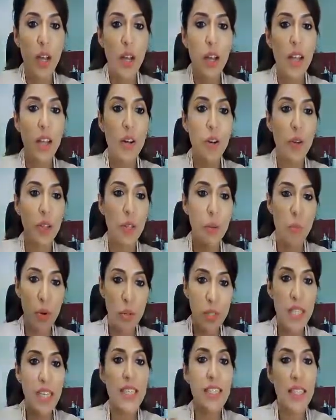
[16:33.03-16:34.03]
the
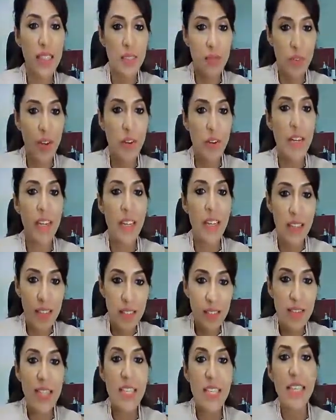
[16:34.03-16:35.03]
process is very
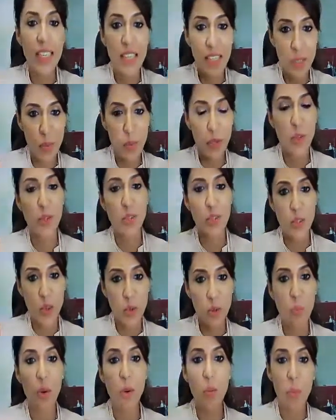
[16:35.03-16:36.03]
tedious because
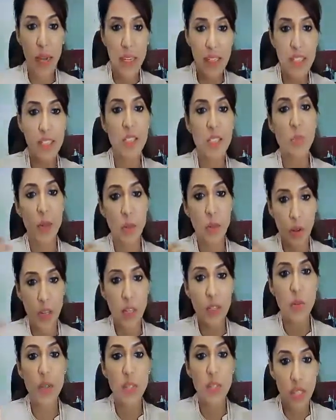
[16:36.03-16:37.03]
both parties will be
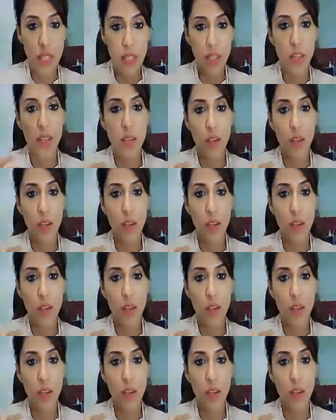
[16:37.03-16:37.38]
talking to us and